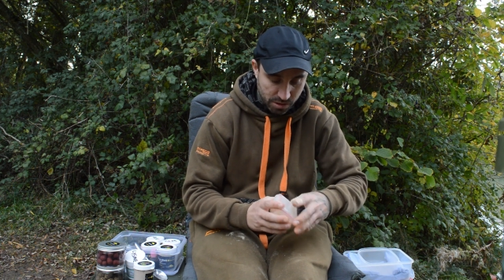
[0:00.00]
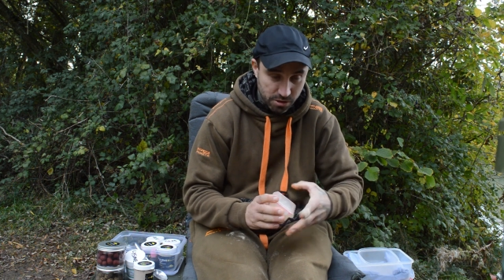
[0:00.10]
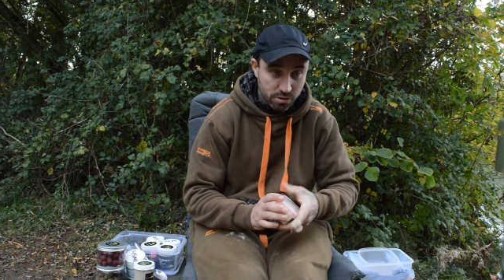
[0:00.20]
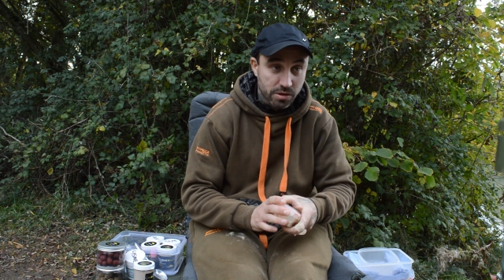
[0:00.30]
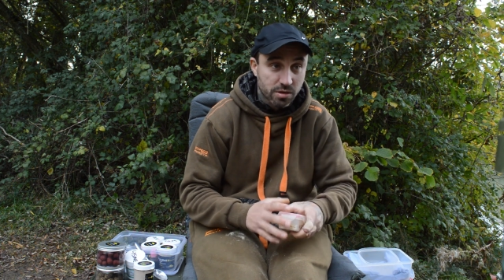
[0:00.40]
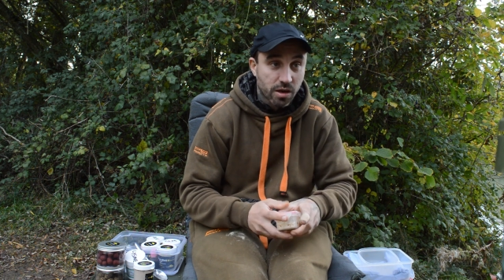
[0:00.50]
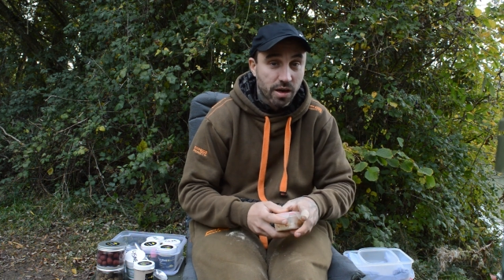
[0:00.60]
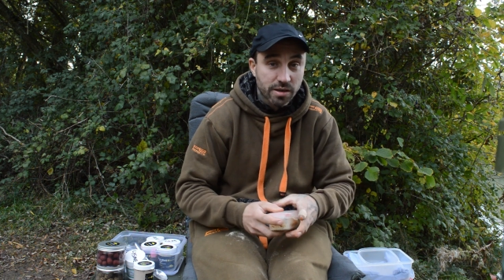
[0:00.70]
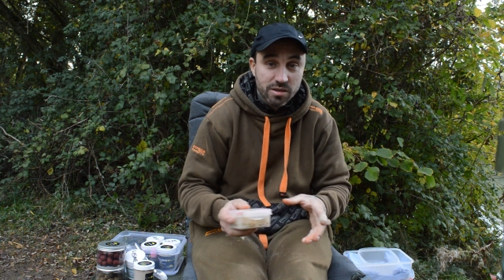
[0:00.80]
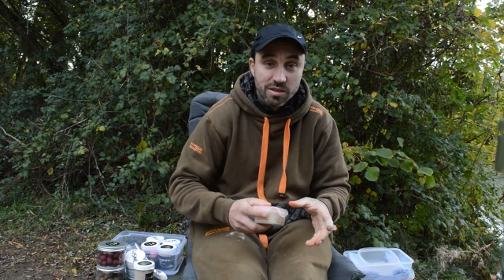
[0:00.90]
Make sure it's
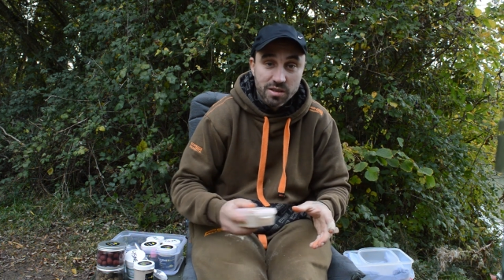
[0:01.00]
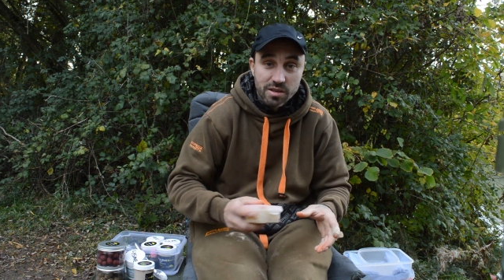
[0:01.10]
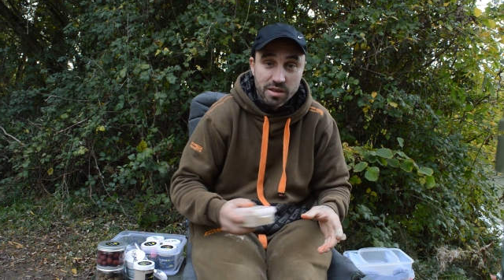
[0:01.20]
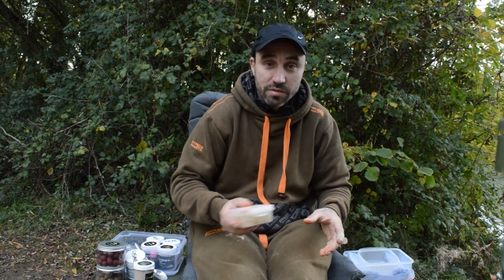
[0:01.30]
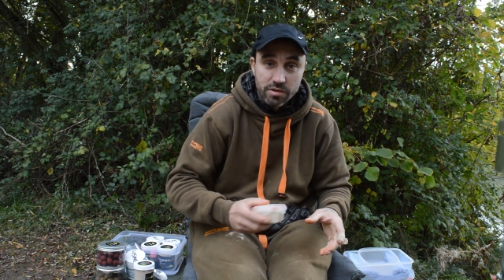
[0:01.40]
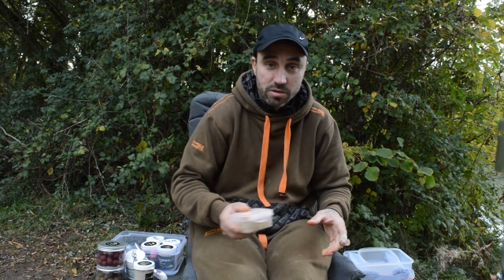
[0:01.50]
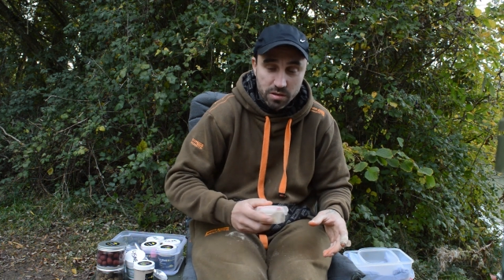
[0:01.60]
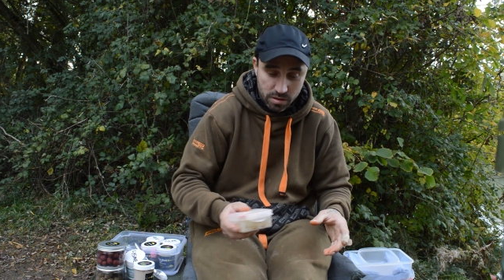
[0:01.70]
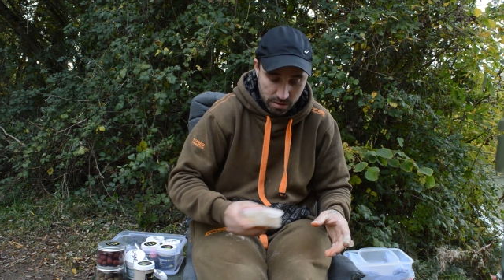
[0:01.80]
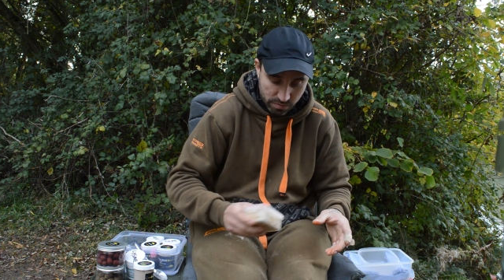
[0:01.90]
tight and give
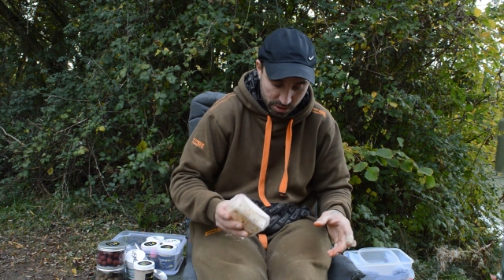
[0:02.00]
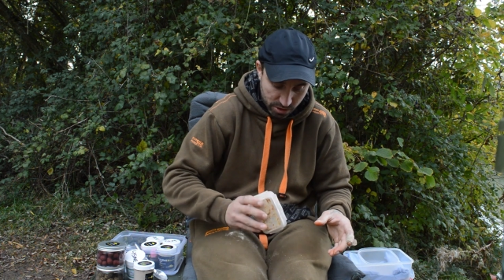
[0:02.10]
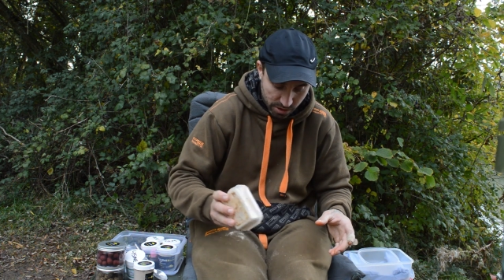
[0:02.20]
it a